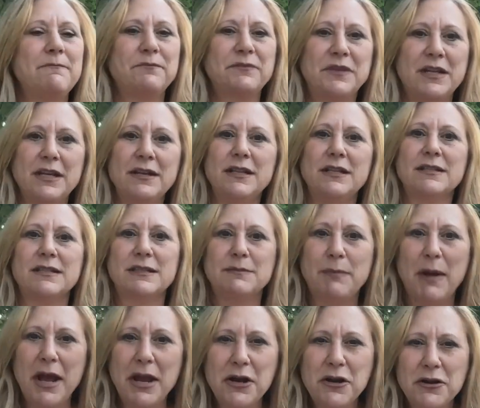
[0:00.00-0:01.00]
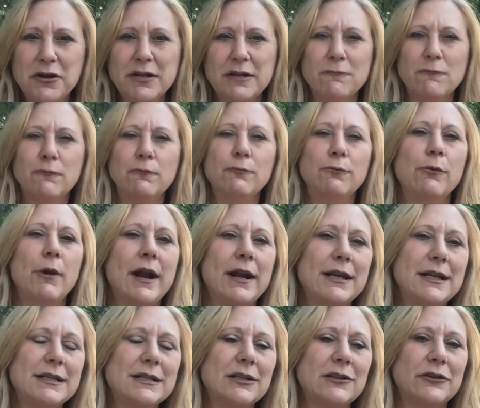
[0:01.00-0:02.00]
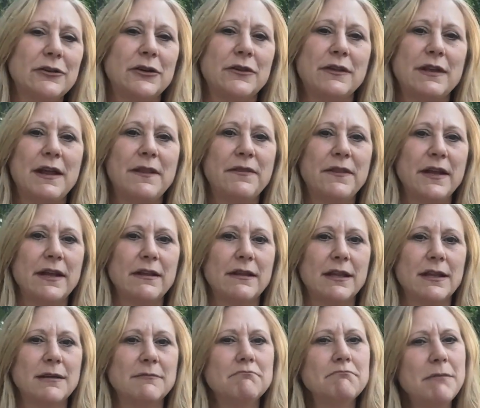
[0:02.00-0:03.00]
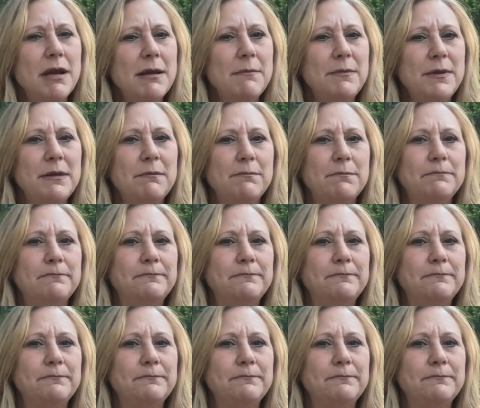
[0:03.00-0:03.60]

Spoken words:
get inspired and ready to learn that thing that might be